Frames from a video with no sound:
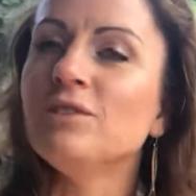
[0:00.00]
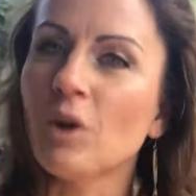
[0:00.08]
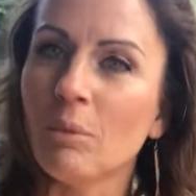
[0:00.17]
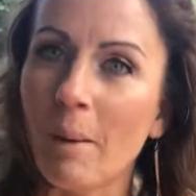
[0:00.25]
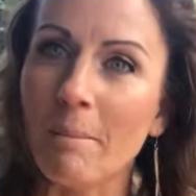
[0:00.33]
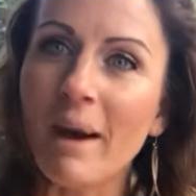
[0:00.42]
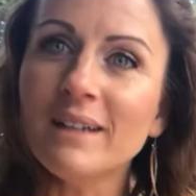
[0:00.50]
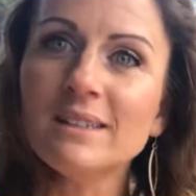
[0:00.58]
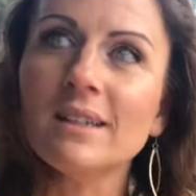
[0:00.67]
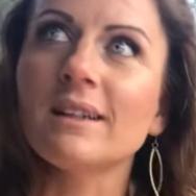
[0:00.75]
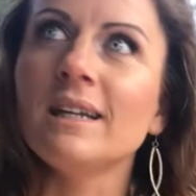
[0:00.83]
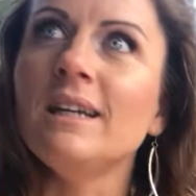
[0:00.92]
But
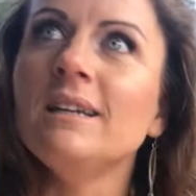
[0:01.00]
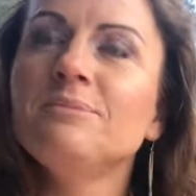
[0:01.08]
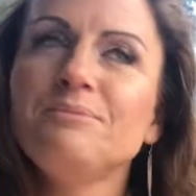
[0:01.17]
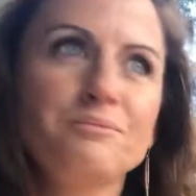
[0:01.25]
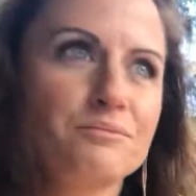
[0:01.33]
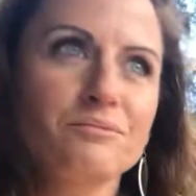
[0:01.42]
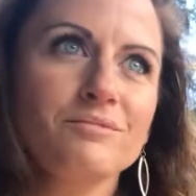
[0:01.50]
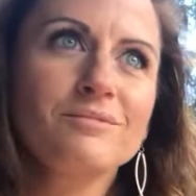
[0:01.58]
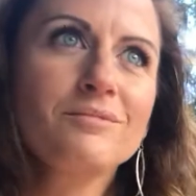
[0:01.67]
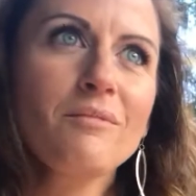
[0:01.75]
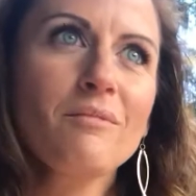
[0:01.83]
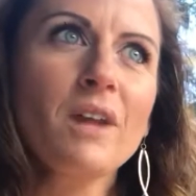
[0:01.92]
mentally,
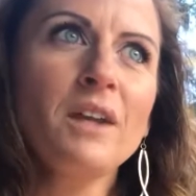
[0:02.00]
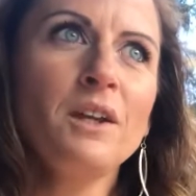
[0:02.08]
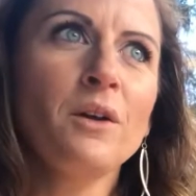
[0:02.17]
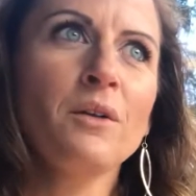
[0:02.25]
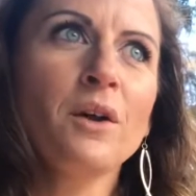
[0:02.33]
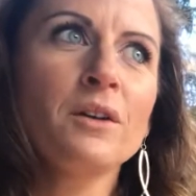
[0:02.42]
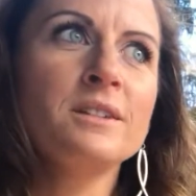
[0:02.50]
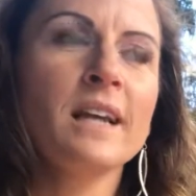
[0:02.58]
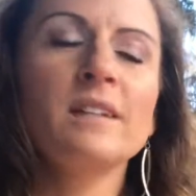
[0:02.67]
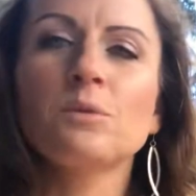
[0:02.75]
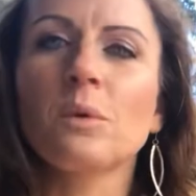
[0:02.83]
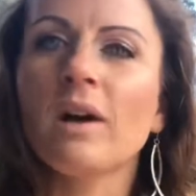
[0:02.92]
you know, there are
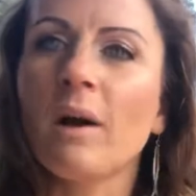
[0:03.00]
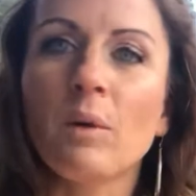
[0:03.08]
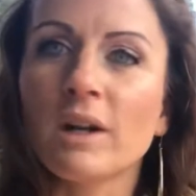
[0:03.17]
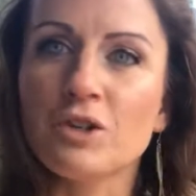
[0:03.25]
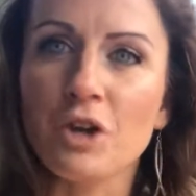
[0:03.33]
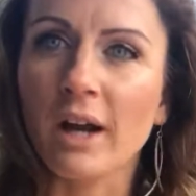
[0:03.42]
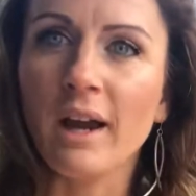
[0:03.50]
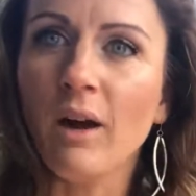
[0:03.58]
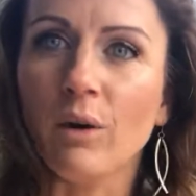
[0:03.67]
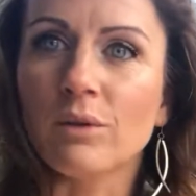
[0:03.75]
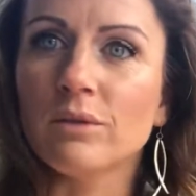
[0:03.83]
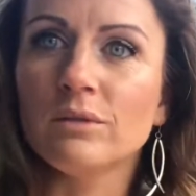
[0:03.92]
days where I want to check
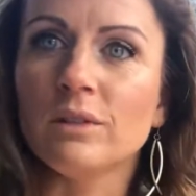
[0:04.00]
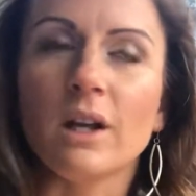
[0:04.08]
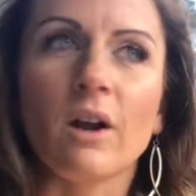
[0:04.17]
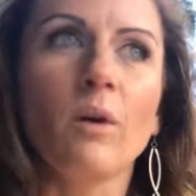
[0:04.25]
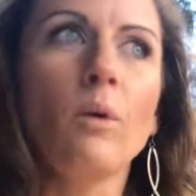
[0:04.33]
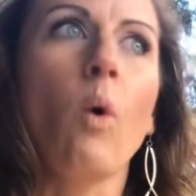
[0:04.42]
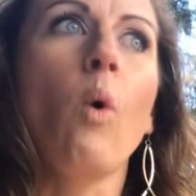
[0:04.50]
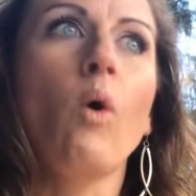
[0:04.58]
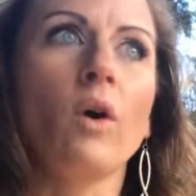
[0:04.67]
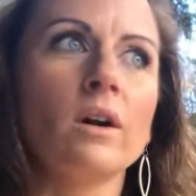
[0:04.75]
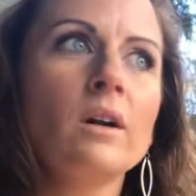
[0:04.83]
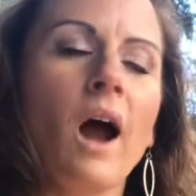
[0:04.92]
out, you know,
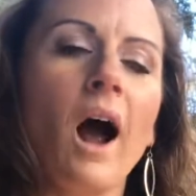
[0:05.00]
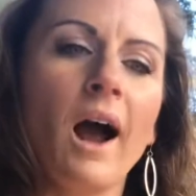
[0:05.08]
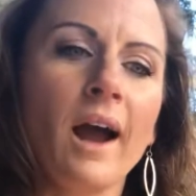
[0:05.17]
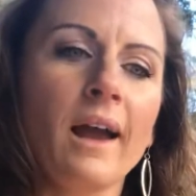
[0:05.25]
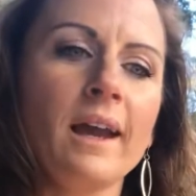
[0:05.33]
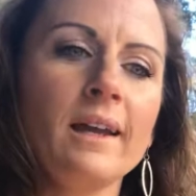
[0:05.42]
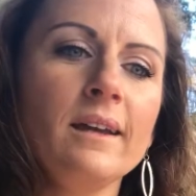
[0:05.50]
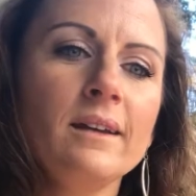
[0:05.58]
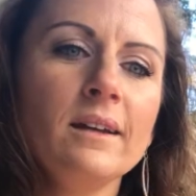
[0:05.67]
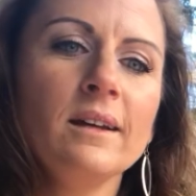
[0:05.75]
or I